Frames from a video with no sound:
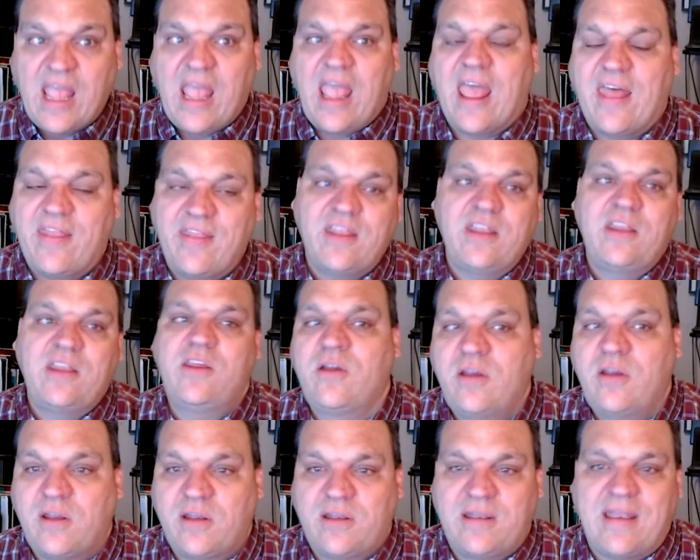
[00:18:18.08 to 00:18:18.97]
And then
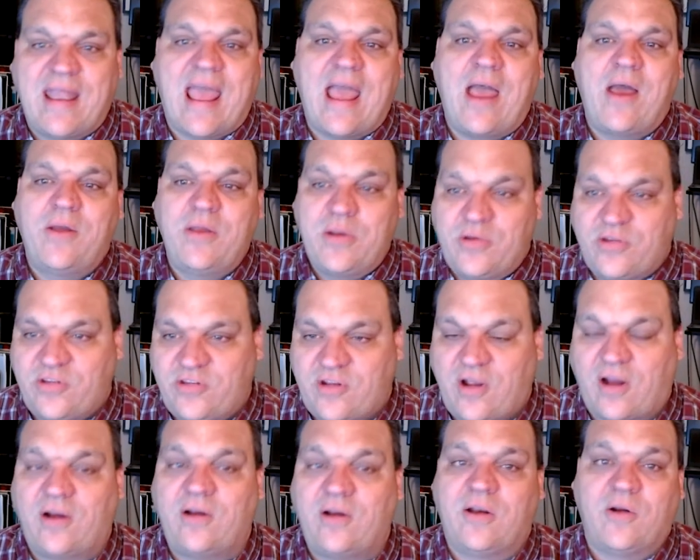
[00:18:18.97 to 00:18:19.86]
you're
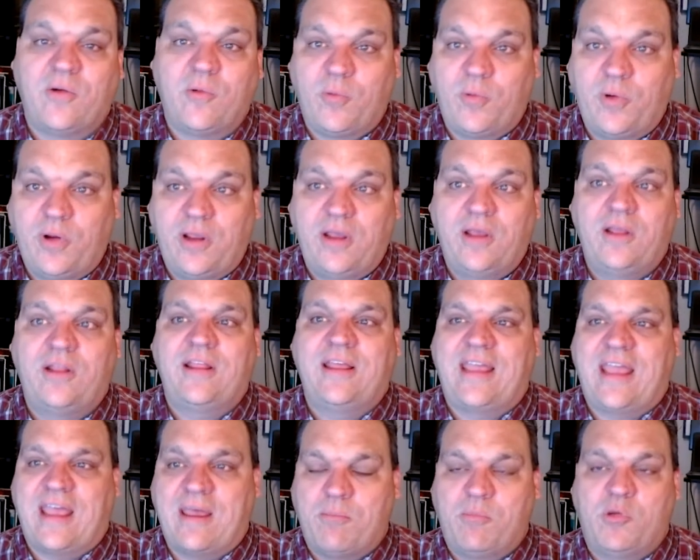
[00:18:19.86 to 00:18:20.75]
starting to really
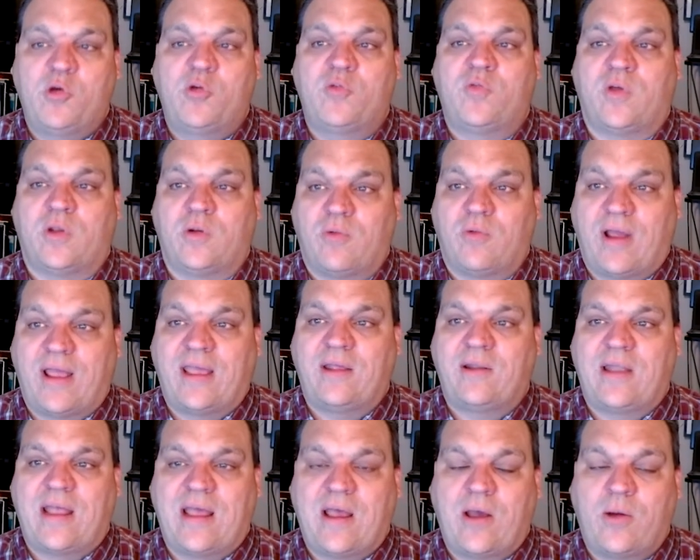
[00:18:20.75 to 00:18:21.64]
get moving, right?
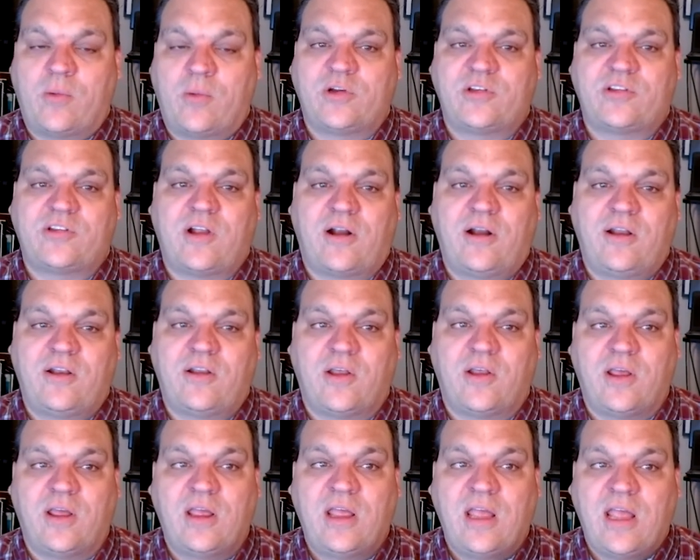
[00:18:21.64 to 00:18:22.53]
Now we're starting
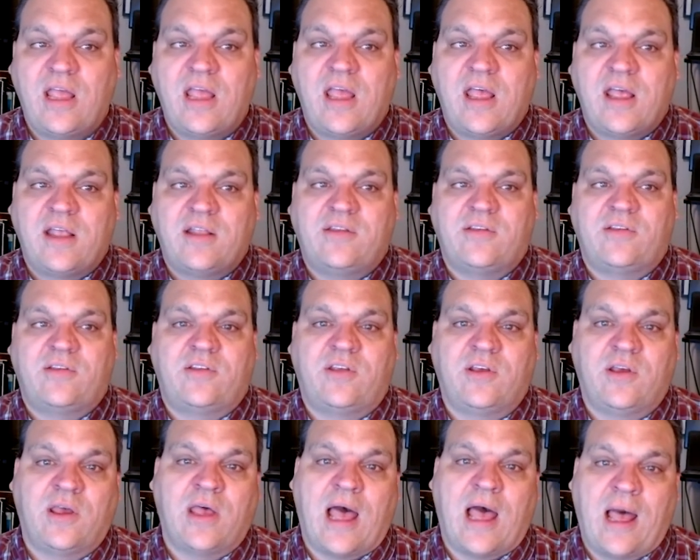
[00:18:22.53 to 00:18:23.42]

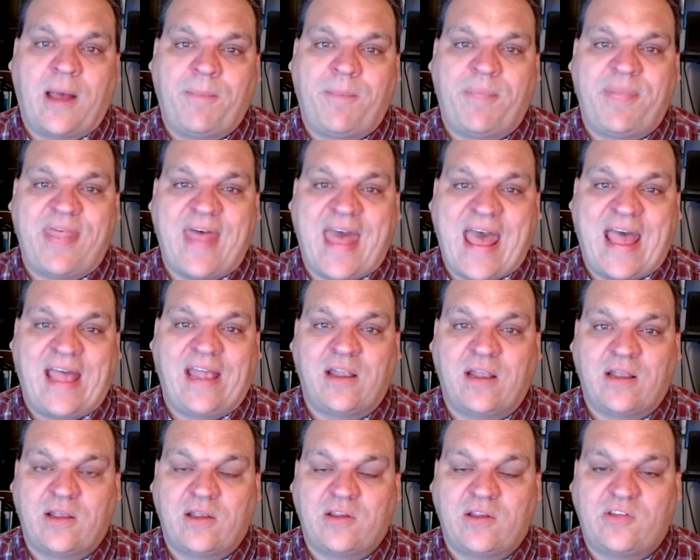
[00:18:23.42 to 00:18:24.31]
to up that
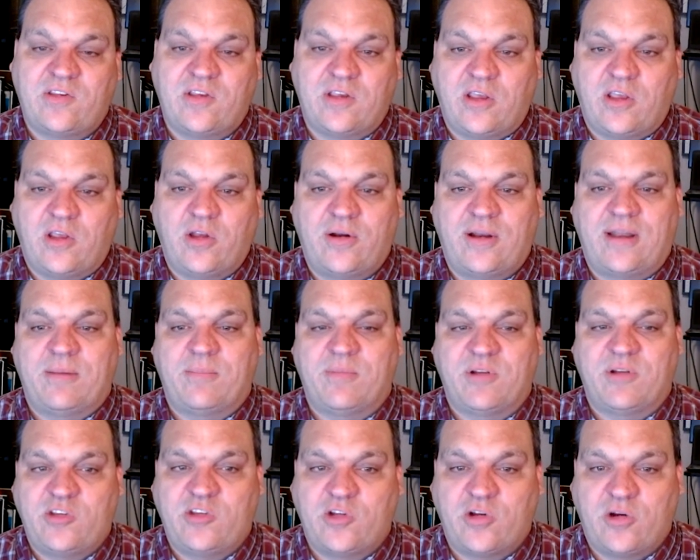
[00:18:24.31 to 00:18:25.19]
security
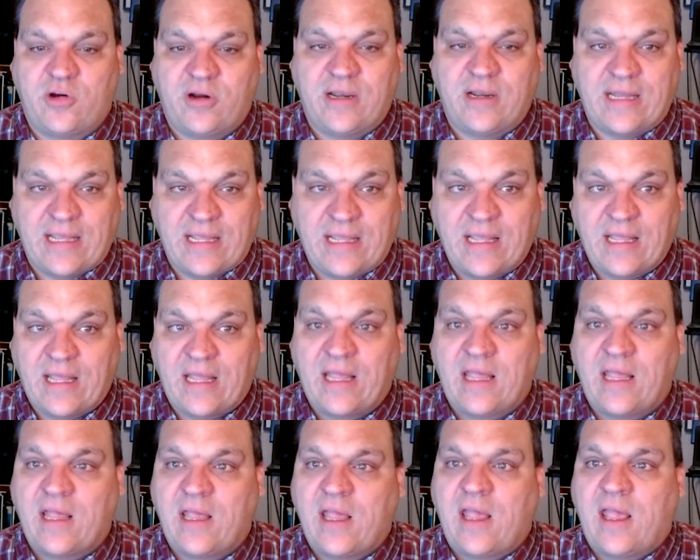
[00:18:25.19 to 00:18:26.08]
maturity.
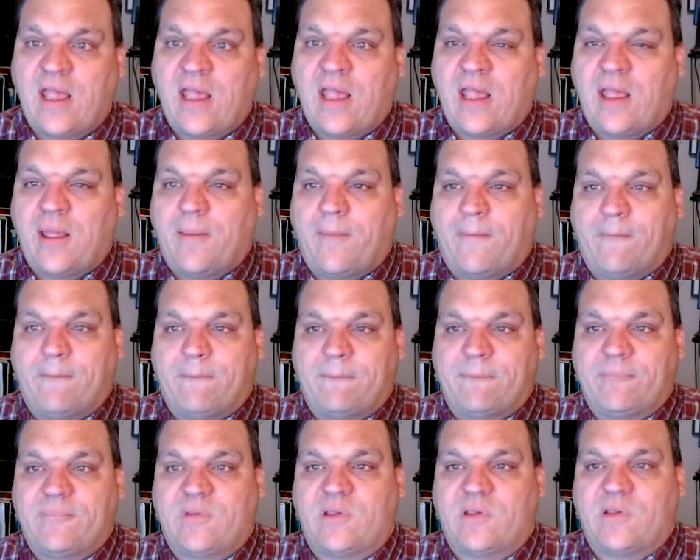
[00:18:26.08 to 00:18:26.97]

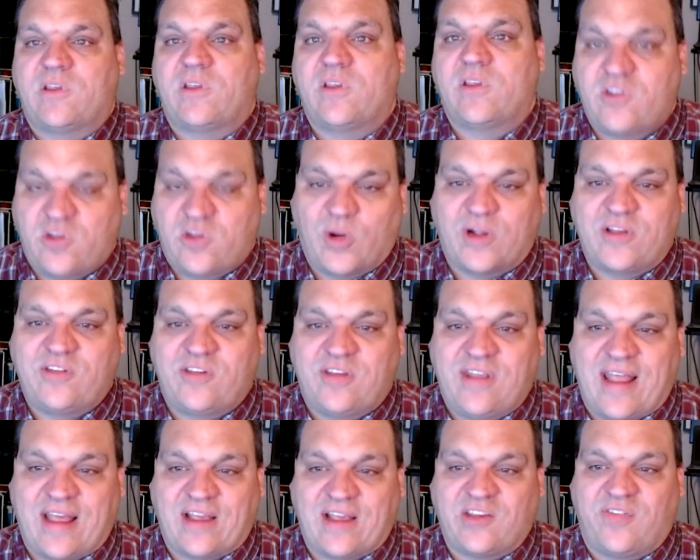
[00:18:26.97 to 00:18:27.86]
So what's the
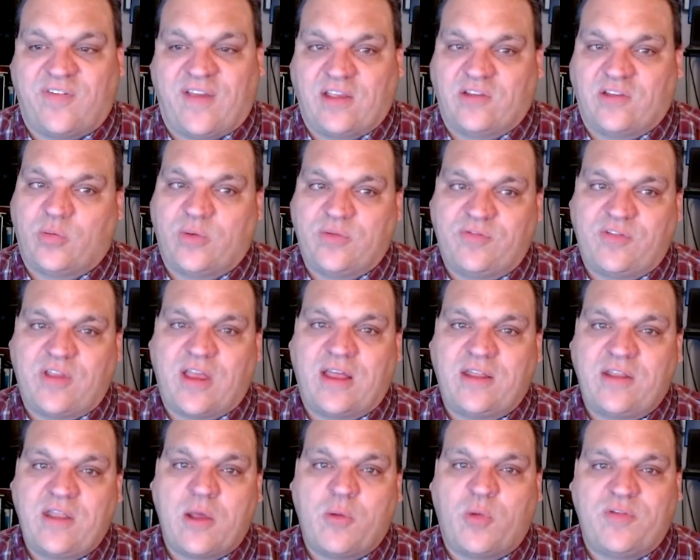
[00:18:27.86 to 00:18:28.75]
next phase? We've
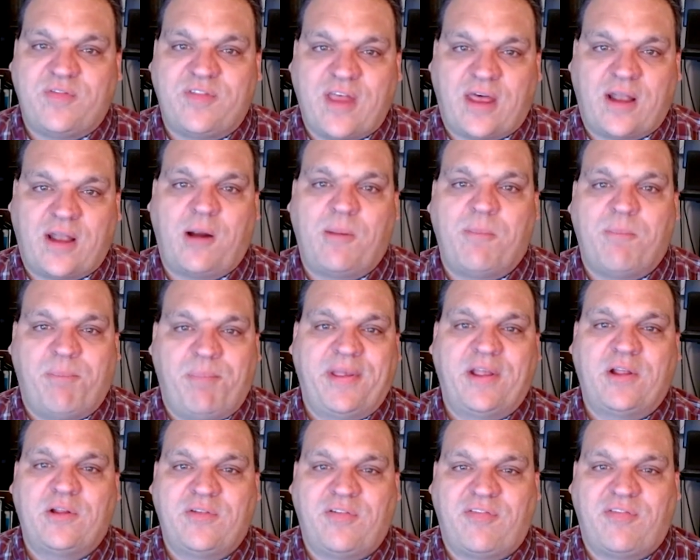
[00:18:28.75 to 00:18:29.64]
done our
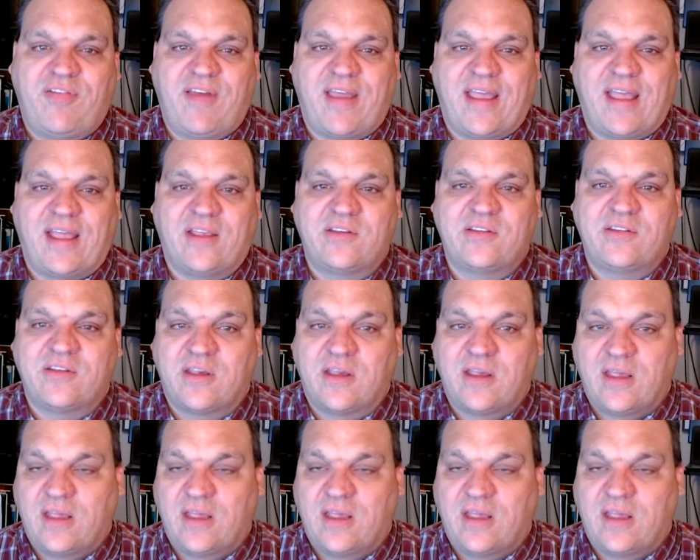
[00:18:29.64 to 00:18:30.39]
build phase.